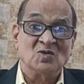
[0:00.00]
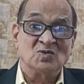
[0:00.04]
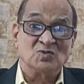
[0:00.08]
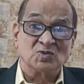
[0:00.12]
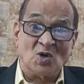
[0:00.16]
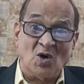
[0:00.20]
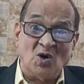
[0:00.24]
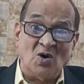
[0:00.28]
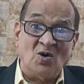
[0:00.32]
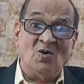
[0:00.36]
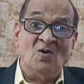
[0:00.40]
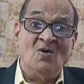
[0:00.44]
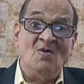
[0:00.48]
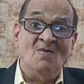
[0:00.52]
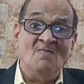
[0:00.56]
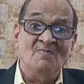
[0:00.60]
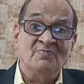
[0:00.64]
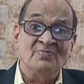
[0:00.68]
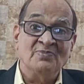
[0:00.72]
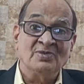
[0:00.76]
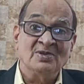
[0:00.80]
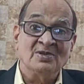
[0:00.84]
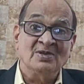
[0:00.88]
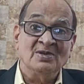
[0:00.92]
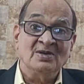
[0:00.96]
So,
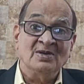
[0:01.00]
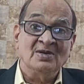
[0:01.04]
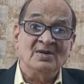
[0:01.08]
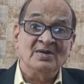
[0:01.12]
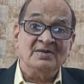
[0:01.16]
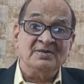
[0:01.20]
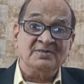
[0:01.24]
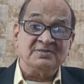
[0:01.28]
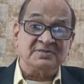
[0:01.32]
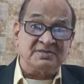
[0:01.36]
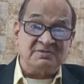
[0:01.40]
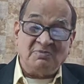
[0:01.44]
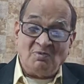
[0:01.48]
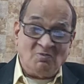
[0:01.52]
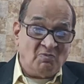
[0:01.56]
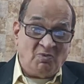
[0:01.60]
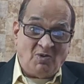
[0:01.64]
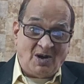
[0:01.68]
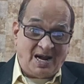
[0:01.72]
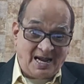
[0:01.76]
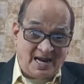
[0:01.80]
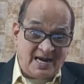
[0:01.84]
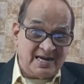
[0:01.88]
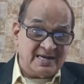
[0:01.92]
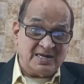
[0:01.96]

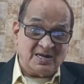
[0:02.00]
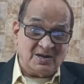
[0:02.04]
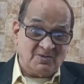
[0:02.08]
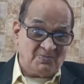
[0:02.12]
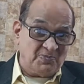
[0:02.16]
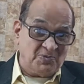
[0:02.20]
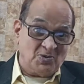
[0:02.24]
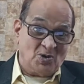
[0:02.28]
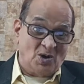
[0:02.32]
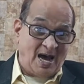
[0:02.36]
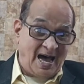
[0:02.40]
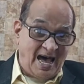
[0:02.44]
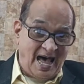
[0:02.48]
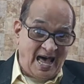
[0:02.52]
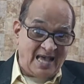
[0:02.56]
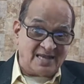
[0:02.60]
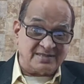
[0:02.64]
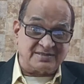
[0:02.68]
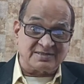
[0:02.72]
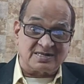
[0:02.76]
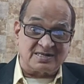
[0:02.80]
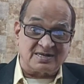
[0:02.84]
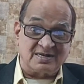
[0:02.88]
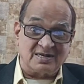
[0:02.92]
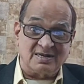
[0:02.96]
and if you
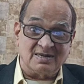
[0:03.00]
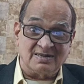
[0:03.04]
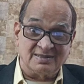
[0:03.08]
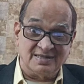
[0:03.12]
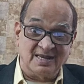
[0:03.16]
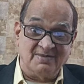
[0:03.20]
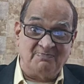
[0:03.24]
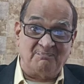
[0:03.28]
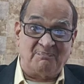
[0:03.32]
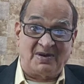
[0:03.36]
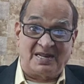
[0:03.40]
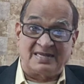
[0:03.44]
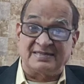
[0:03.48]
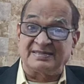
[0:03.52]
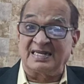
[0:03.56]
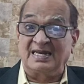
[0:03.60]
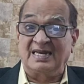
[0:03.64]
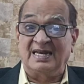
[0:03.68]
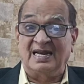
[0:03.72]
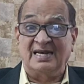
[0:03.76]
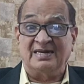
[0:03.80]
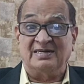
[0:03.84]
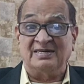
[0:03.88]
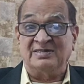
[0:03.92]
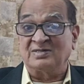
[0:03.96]
ask the
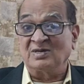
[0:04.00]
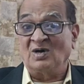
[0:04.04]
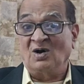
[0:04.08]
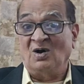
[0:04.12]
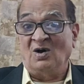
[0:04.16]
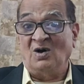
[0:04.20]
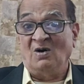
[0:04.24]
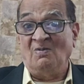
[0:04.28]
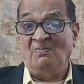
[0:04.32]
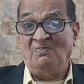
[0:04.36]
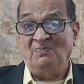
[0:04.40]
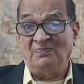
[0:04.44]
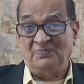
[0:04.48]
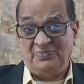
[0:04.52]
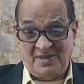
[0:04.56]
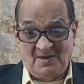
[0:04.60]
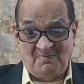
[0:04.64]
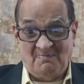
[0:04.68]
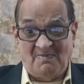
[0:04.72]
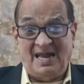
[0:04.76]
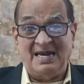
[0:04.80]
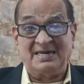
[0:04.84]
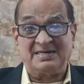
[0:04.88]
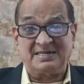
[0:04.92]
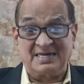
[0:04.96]
president of
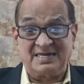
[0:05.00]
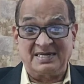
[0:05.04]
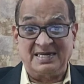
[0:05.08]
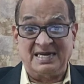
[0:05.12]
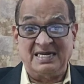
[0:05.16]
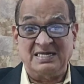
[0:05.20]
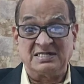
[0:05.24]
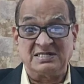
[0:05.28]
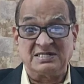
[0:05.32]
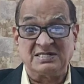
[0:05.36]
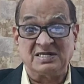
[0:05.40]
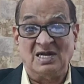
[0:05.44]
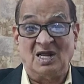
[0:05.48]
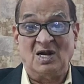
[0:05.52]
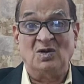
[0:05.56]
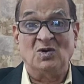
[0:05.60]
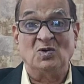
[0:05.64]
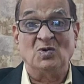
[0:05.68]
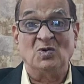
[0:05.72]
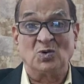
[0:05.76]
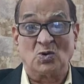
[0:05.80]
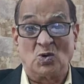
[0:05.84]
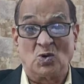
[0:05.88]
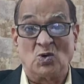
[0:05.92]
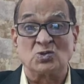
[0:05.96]
the
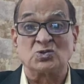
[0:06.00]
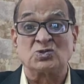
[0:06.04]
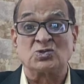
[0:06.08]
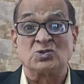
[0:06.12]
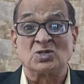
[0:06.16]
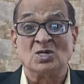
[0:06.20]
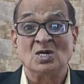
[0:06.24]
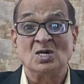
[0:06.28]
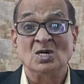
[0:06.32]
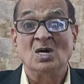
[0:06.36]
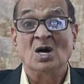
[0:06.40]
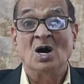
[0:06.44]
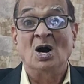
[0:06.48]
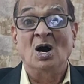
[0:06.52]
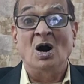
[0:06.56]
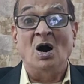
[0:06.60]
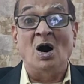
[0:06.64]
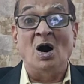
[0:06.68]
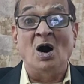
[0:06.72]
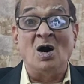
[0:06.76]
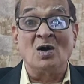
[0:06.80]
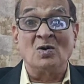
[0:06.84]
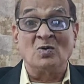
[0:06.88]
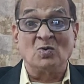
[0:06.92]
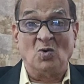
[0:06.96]
multinational Roche,
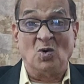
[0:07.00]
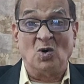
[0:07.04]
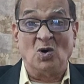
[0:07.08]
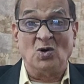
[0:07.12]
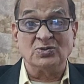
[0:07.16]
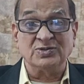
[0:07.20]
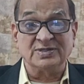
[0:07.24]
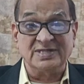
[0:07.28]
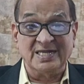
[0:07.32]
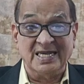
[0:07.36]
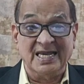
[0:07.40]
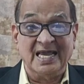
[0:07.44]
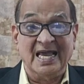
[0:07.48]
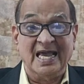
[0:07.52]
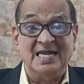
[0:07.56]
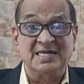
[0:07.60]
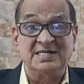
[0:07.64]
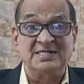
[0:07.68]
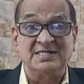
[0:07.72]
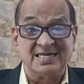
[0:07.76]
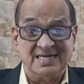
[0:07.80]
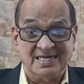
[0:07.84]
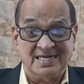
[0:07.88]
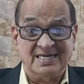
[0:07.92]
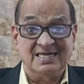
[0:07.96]

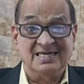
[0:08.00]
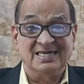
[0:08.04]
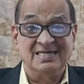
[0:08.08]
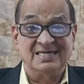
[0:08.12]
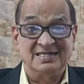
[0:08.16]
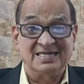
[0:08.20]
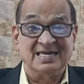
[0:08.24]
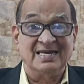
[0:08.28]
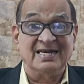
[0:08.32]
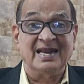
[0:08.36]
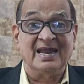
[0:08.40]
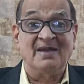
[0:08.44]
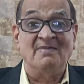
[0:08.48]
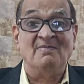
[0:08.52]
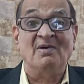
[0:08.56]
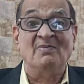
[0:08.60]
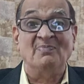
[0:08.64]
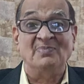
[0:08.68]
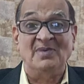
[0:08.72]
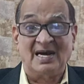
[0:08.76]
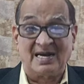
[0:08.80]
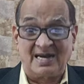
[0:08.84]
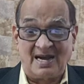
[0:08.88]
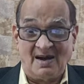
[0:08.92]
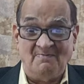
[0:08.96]
R-O-C-H-E is the name
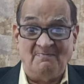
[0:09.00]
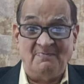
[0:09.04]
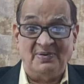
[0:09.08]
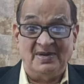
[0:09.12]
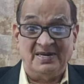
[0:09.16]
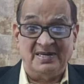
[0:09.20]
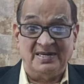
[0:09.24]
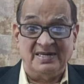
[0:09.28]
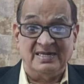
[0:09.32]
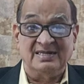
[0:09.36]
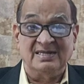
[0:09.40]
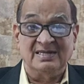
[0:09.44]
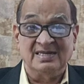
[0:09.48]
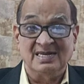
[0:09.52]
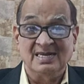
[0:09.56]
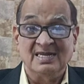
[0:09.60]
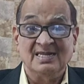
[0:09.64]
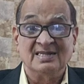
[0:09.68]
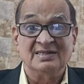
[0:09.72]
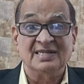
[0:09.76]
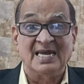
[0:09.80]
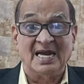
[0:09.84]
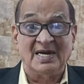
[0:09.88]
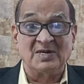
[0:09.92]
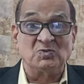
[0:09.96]
of the company
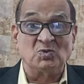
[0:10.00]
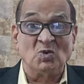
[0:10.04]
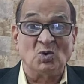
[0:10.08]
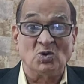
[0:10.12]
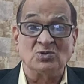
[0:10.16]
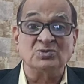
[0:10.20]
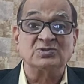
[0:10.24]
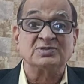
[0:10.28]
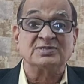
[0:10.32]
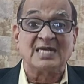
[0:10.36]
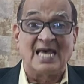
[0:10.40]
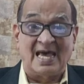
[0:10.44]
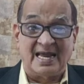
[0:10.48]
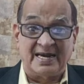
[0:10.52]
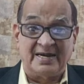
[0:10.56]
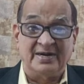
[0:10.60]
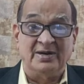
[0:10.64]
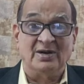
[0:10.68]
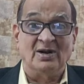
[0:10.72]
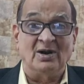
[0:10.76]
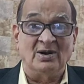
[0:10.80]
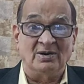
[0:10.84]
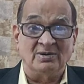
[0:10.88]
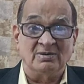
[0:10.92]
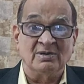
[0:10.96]
that owns
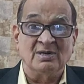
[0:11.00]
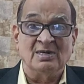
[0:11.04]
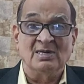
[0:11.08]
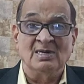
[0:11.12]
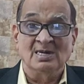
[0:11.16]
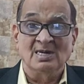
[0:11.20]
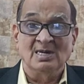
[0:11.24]
Saridon.